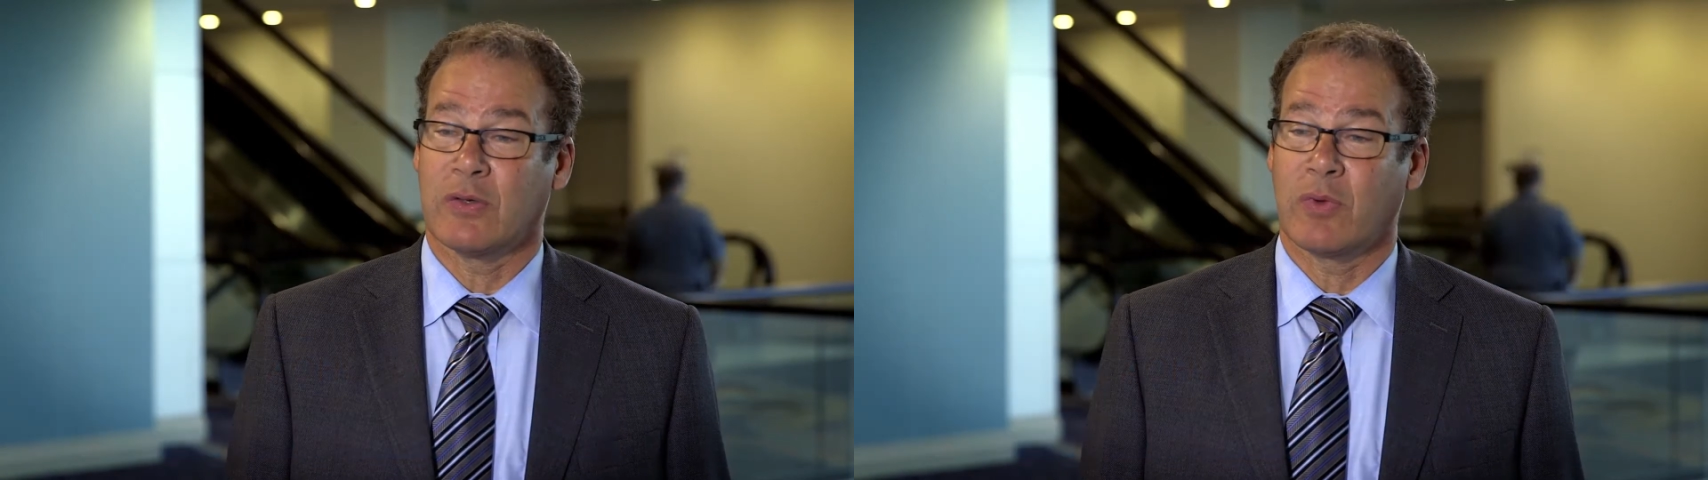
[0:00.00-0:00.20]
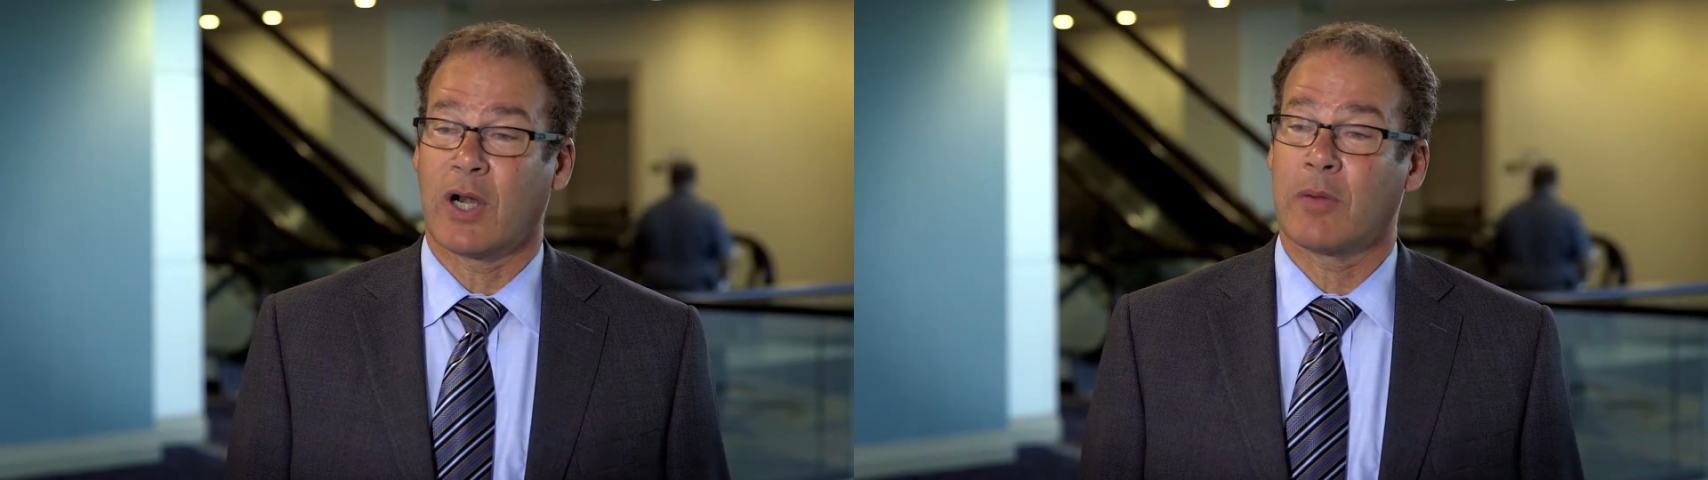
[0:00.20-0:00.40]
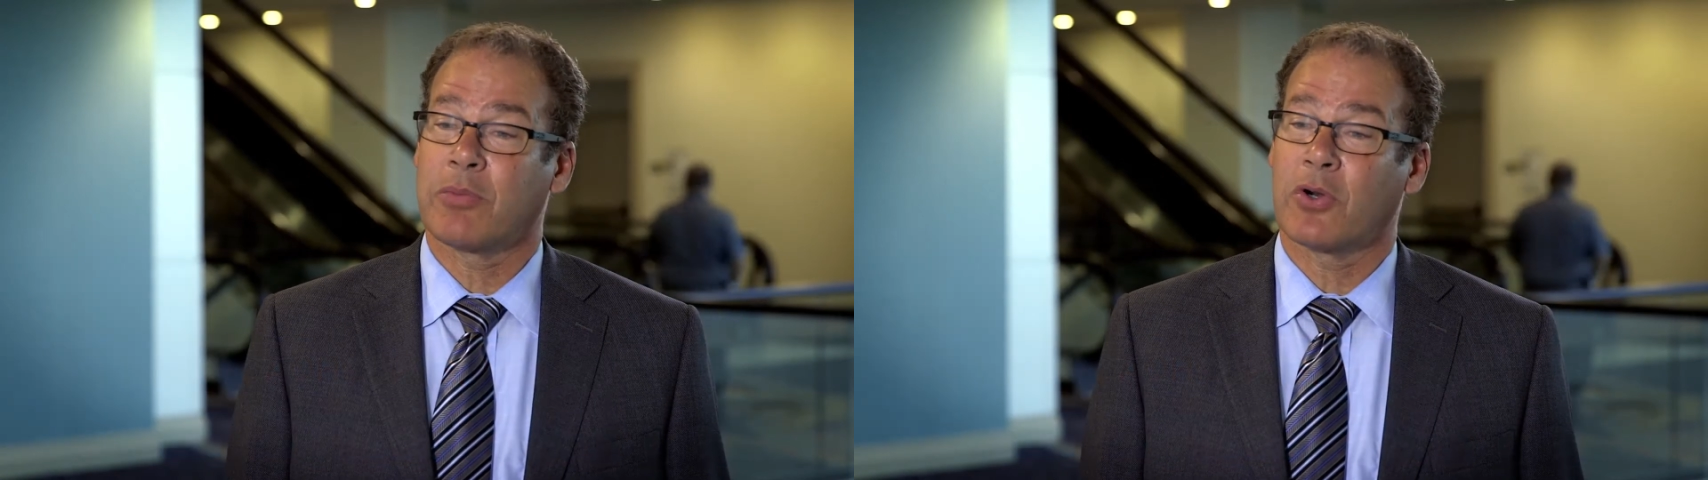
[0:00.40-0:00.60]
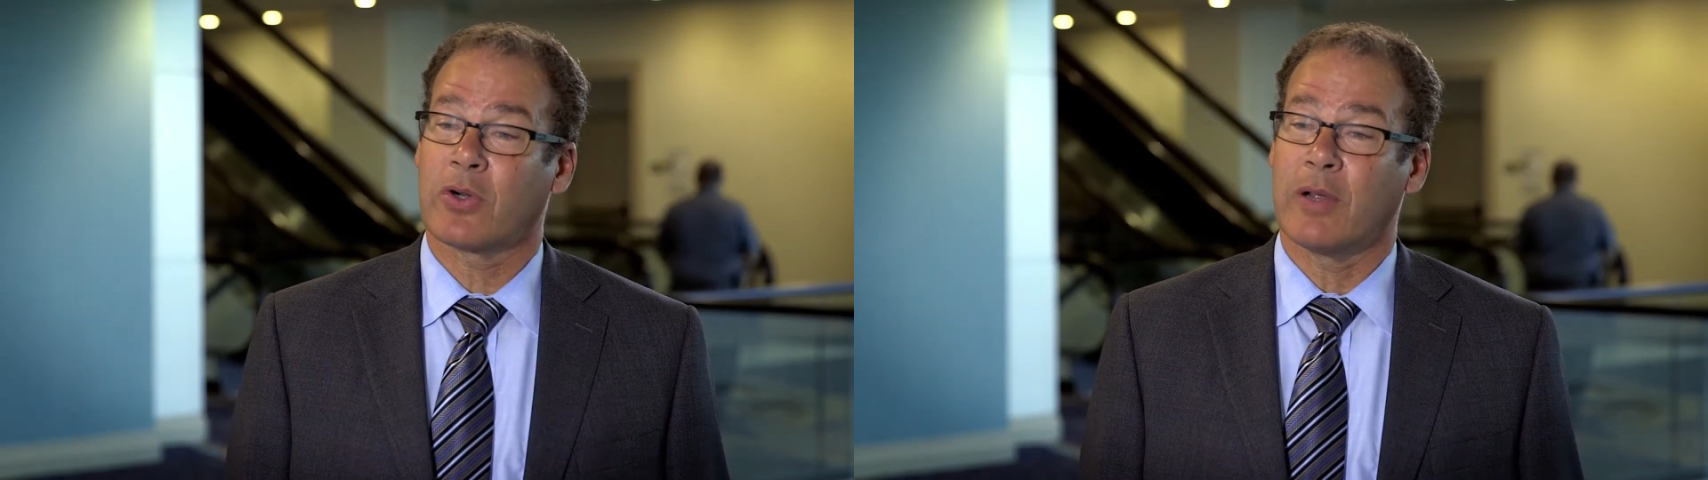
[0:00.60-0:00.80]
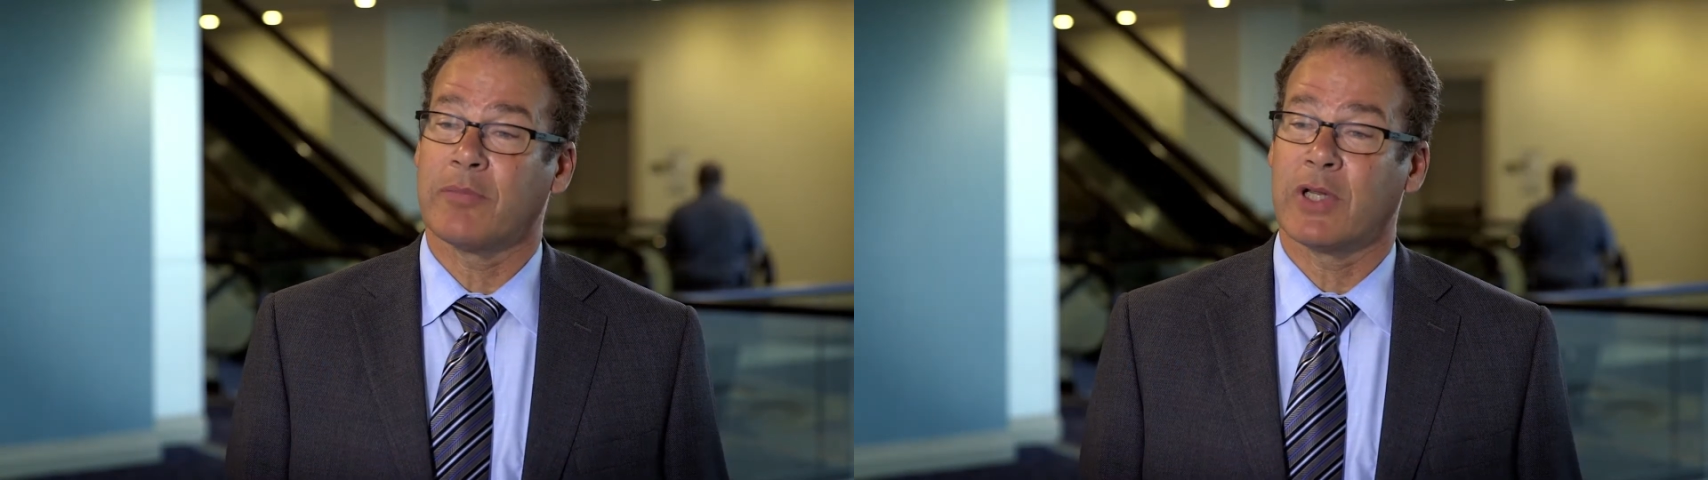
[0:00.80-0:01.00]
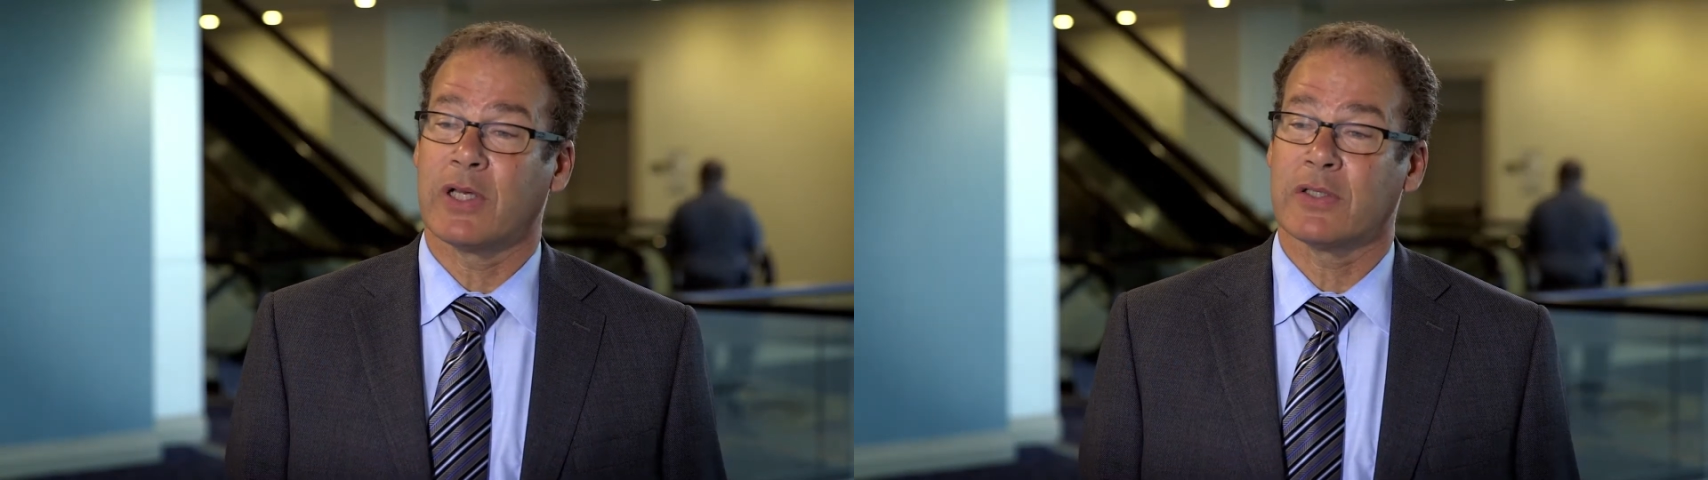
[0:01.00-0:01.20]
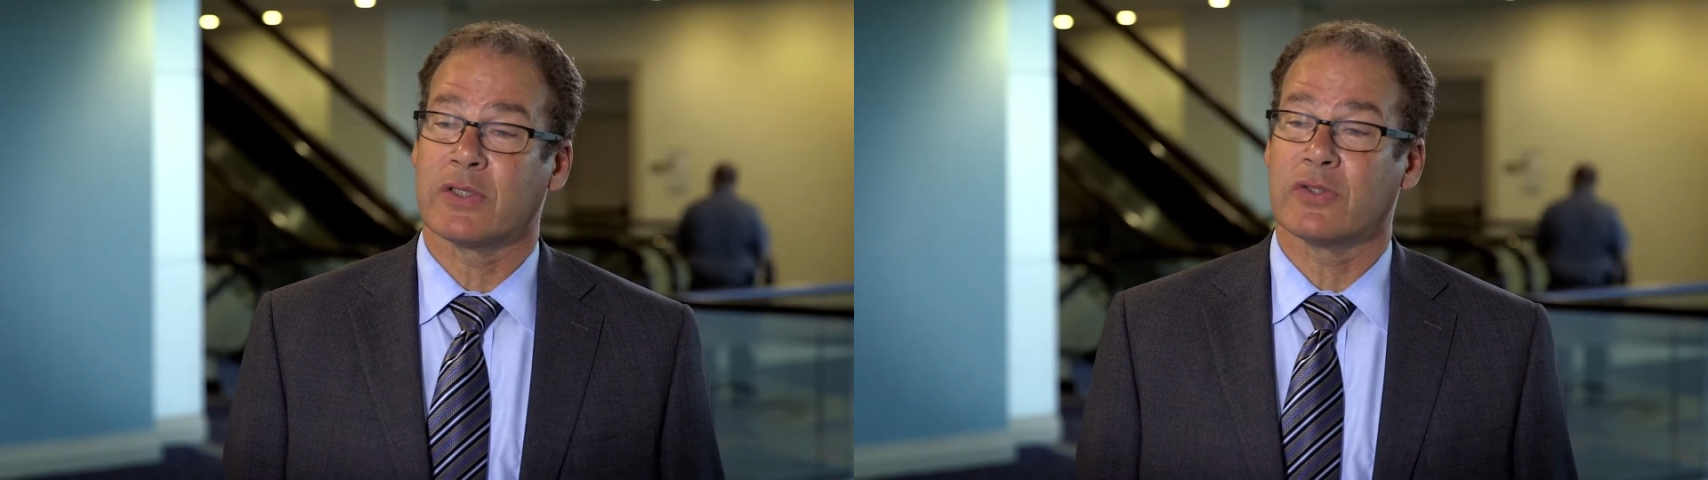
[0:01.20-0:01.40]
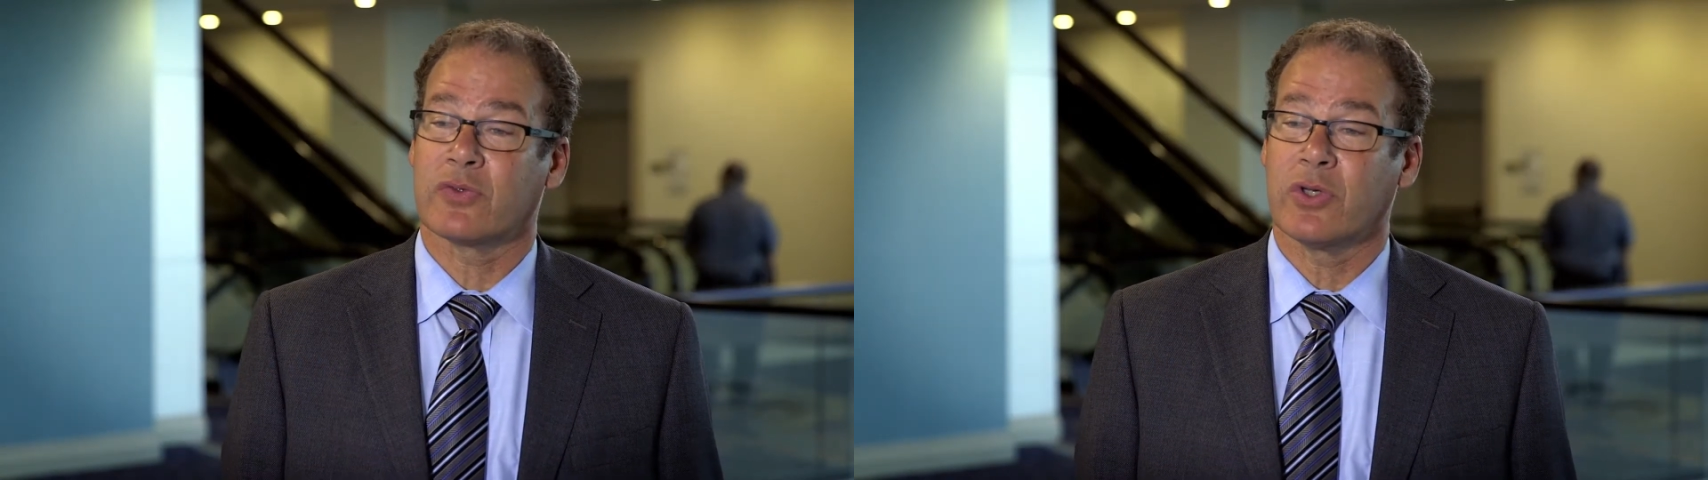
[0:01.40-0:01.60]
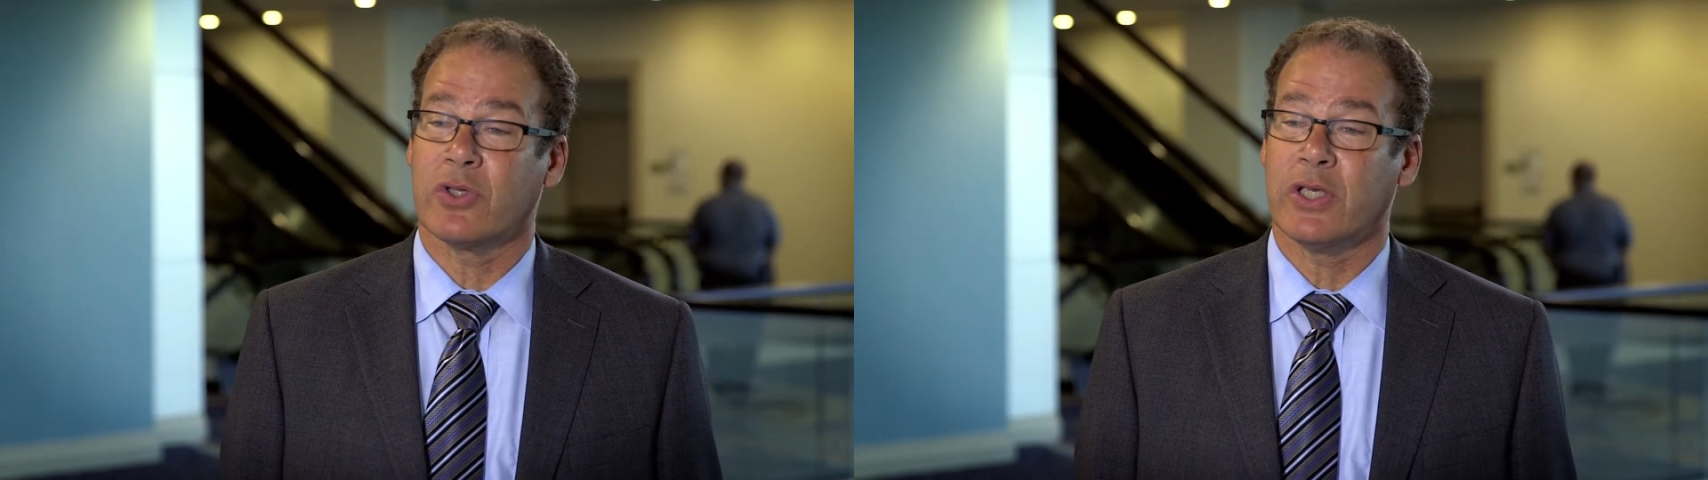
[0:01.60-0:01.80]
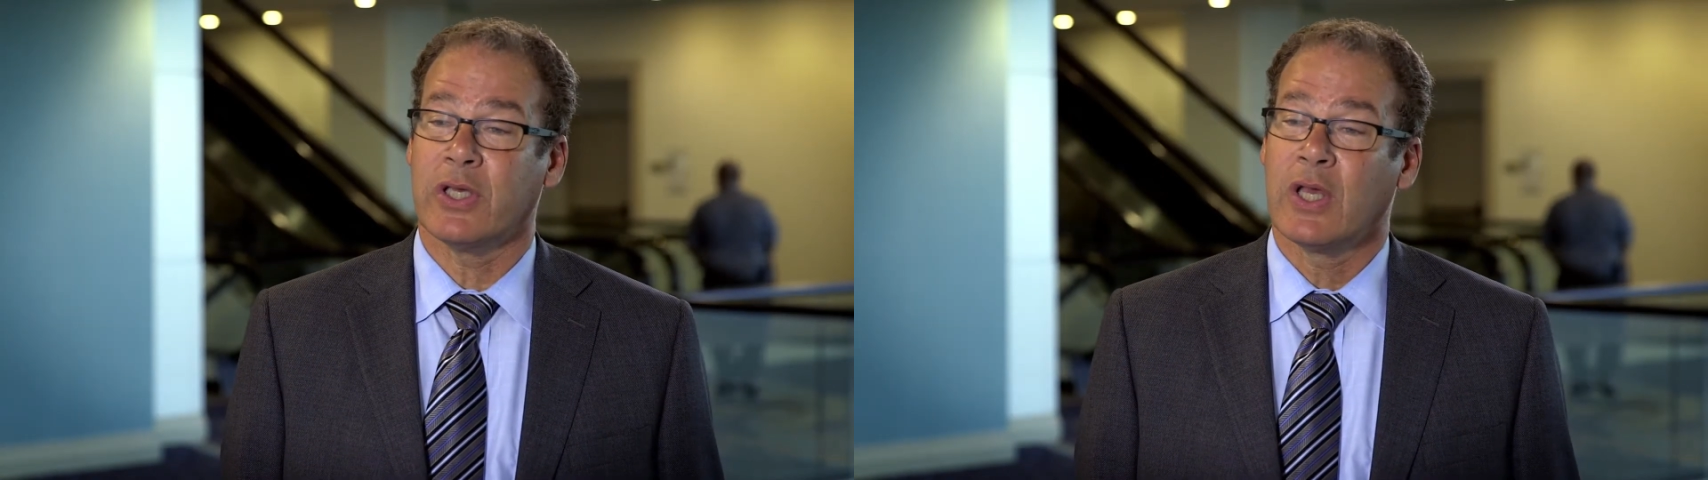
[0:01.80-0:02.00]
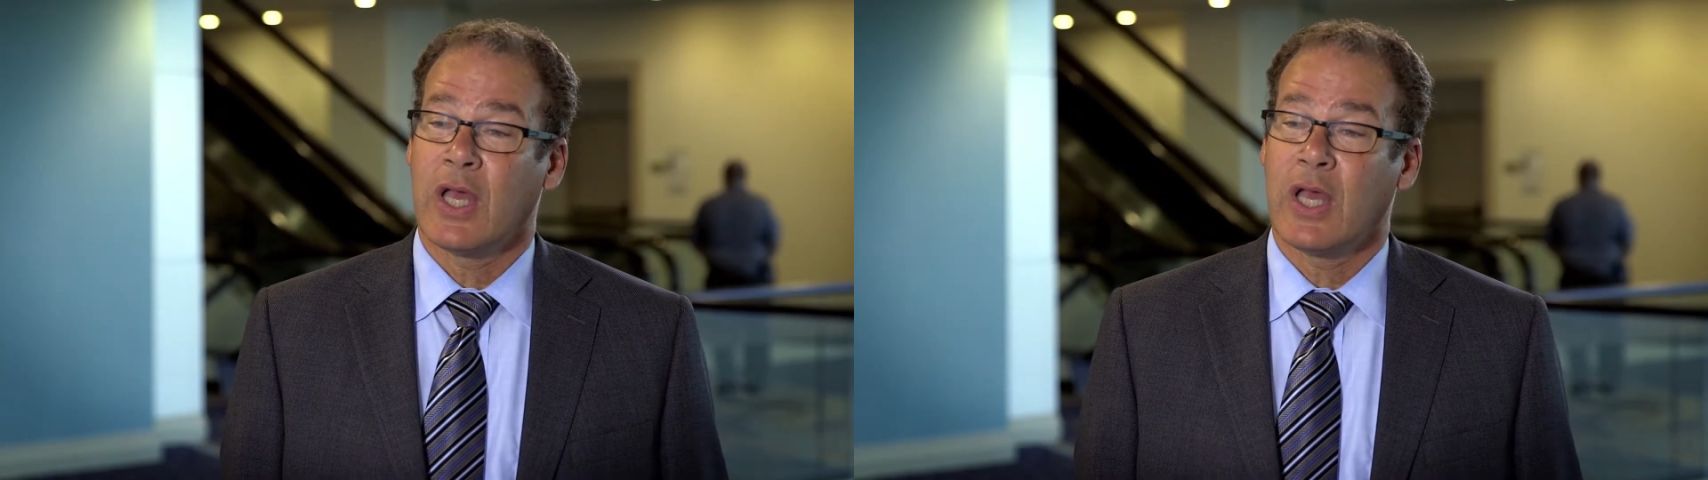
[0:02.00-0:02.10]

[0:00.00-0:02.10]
And what our program does is really